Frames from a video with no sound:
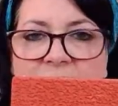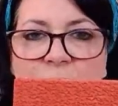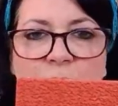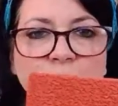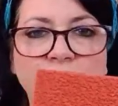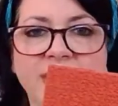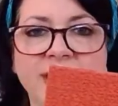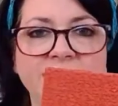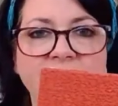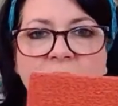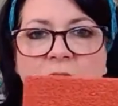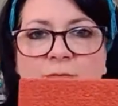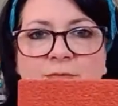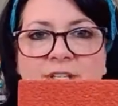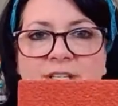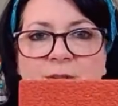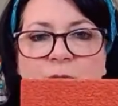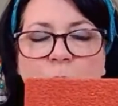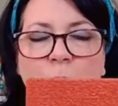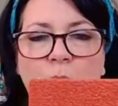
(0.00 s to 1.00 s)
it you cannot
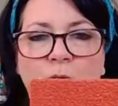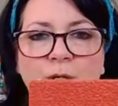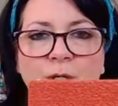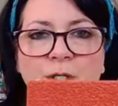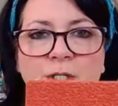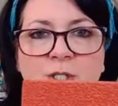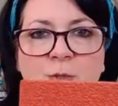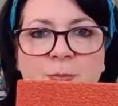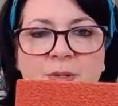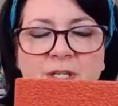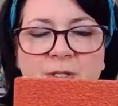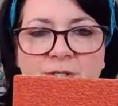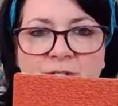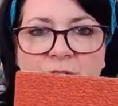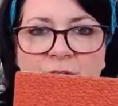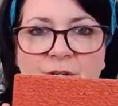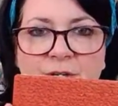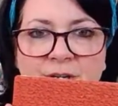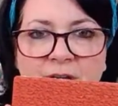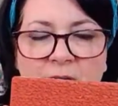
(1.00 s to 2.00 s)
read the words
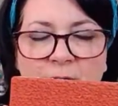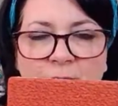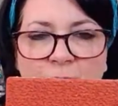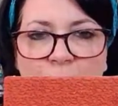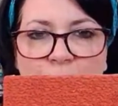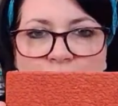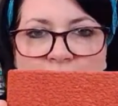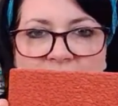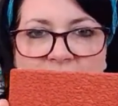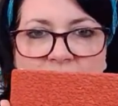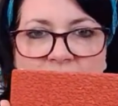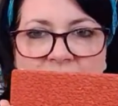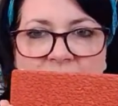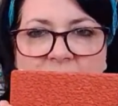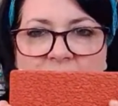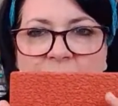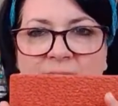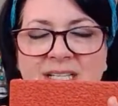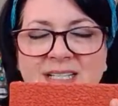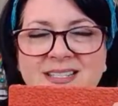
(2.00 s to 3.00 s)
because they're not
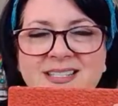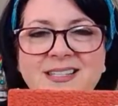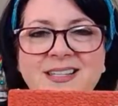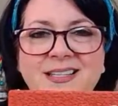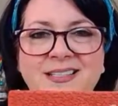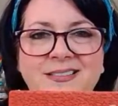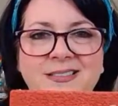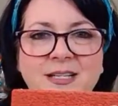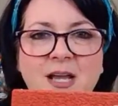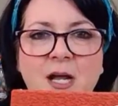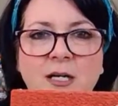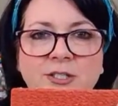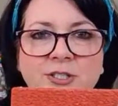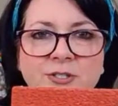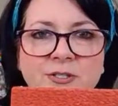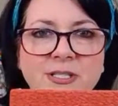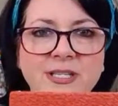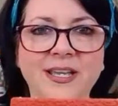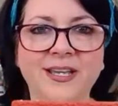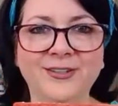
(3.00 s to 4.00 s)
really i mean it's like
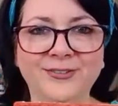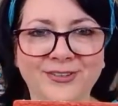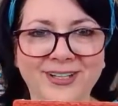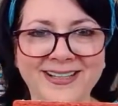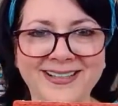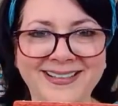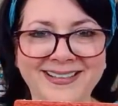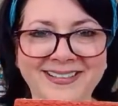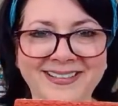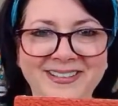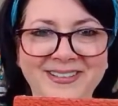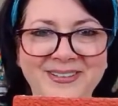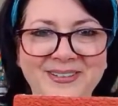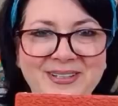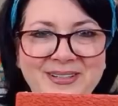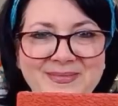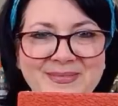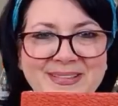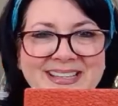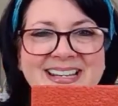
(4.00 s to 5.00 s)
doctor's handwriting you know
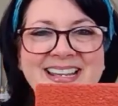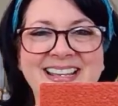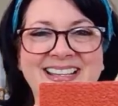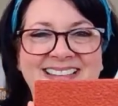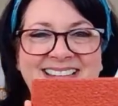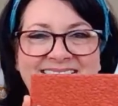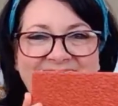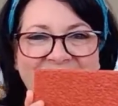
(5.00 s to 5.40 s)
what i mean